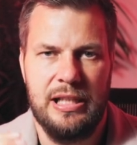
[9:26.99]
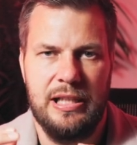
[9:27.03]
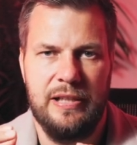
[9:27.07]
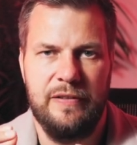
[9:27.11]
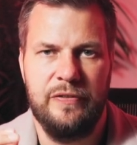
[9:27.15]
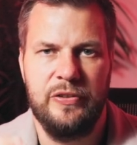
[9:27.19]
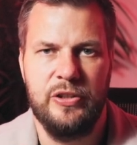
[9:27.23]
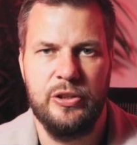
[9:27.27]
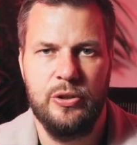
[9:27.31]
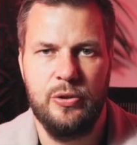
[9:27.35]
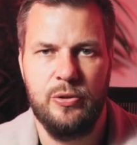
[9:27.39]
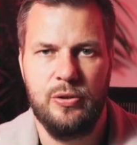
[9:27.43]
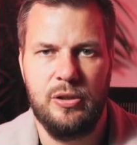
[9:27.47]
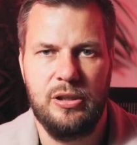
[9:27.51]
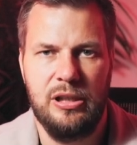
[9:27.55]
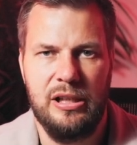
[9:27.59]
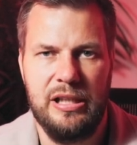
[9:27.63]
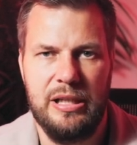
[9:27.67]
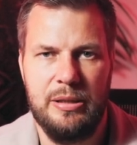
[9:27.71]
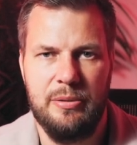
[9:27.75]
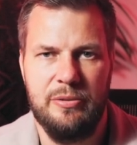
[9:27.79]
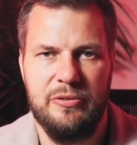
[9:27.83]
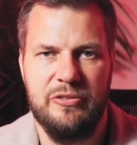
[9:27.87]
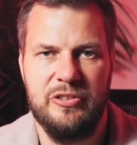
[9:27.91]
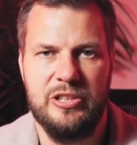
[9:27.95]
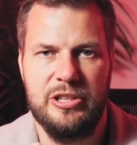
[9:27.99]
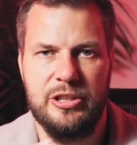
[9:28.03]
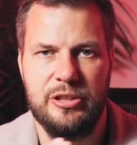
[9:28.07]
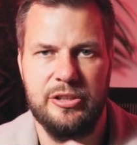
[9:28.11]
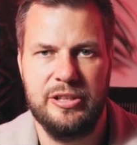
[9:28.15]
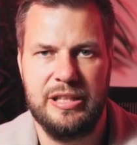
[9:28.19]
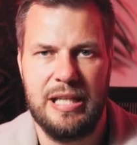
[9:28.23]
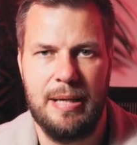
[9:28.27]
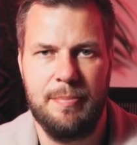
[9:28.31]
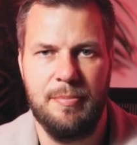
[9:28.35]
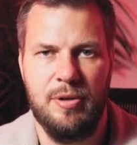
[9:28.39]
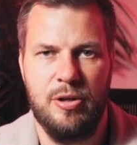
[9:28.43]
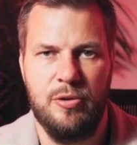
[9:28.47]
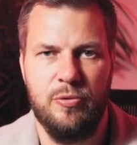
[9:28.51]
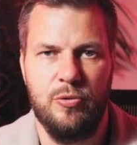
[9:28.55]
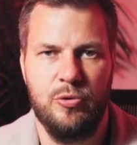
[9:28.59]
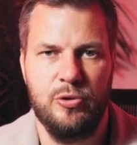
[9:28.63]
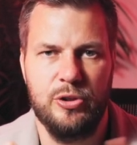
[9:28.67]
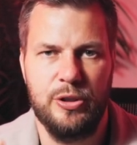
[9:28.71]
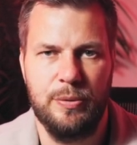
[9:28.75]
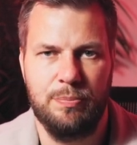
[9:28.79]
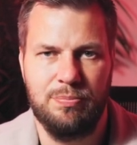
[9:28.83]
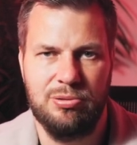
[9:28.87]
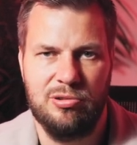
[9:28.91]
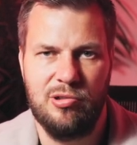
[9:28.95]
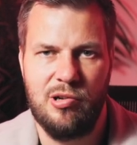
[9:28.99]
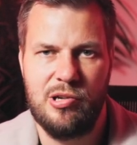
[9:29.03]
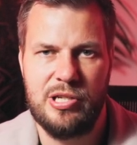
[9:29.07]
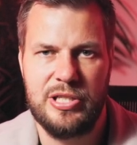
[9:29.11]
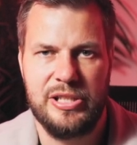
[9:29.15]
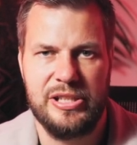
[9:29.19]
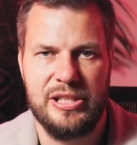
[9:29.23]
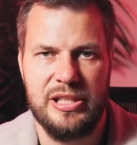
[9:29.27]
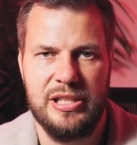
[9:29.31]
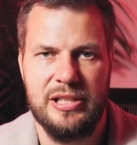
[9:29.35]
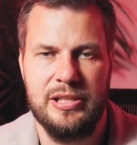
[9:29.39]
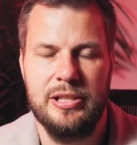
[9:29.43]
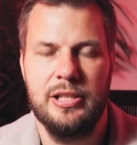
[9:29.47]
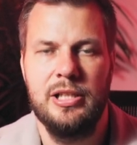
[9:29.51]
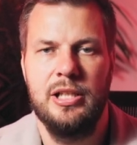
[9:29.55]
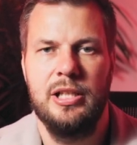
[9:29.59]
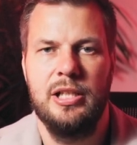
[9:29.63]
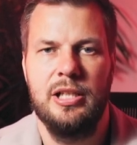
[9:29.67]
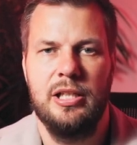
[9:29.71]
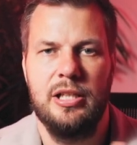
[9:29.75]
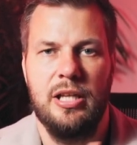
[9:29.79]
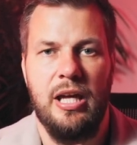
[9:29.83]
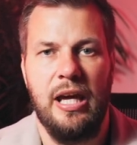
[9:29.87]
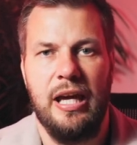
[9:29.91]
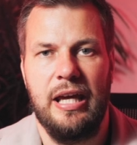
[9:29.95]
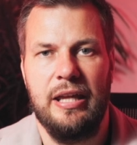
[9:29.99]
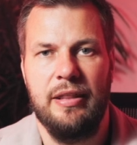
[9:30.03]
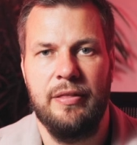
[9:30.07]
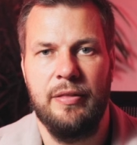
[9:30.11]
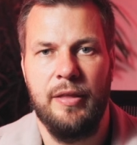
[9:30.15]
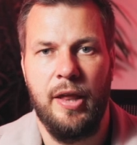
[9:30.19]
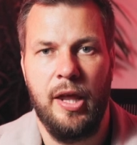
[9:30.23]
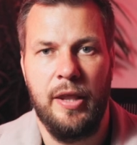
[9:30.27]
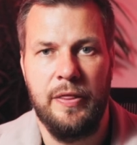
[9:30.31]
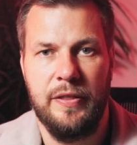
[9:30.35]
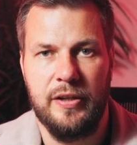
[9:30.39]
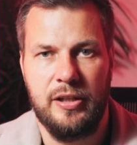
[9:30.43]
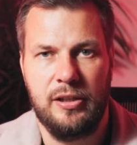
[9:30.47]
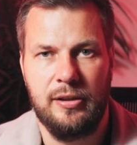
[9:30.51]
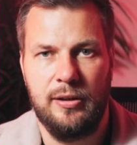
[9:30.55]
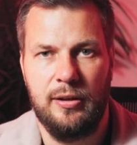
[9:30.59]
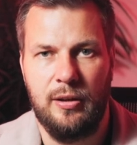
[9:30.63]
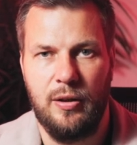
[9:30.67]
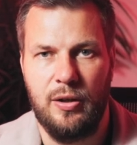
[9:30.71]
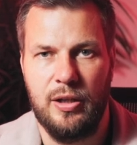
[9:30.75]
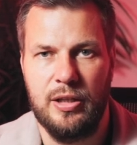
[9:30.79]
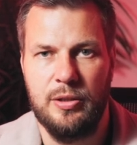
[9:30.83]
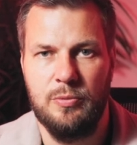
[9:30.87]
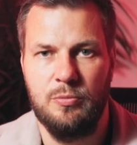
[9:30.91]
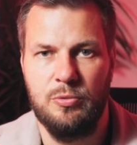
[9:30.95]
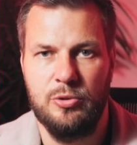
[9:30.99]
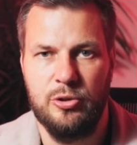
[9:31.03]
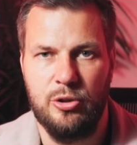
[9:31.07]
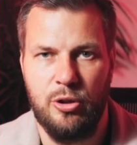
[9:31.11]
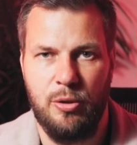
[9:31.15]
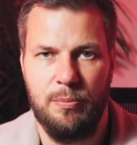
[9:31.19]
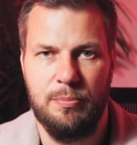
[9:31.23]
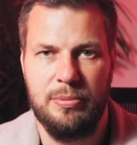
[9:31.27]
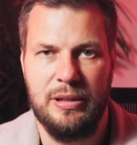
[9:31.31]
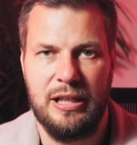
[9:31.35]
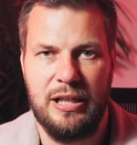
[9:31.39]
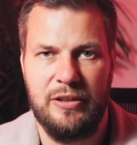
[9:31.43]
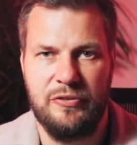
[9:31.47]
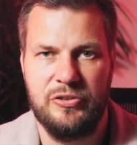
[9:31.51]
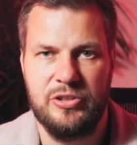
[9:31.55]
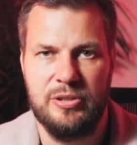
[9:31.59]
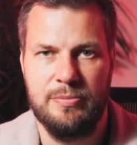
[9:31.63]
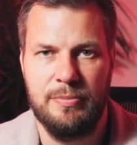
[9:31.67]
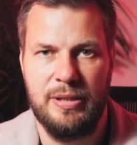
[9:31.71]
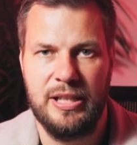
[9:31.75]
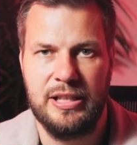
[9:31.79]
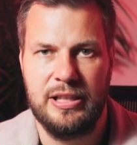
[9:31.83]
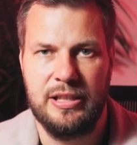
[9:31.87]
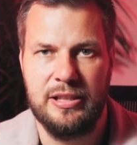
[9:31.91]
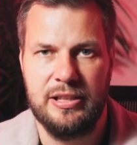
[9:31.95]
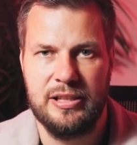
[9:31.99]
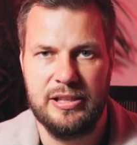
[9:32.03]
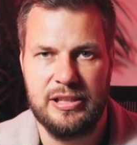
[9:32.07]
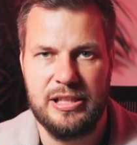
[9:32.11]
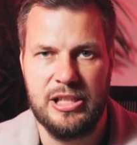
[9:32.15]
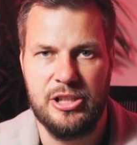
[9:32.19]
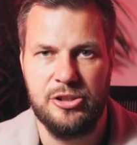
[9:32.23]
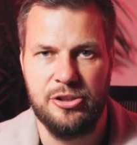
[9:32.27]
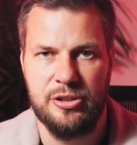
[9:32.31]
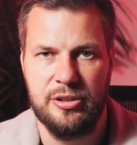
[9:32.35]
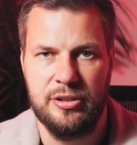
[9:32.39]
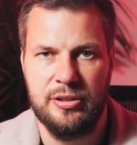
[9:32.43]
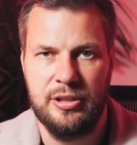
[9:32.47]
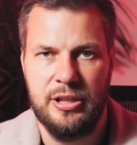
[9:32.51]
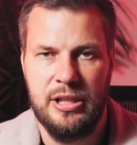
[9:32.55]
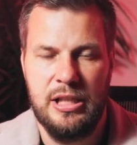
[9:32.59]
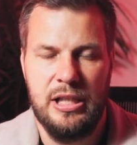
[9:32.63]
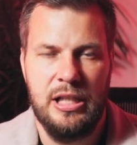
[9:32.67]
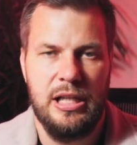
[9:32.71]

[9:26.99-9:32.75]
If you're not clear within your demo or your pricing, the client will not be able to make a decision.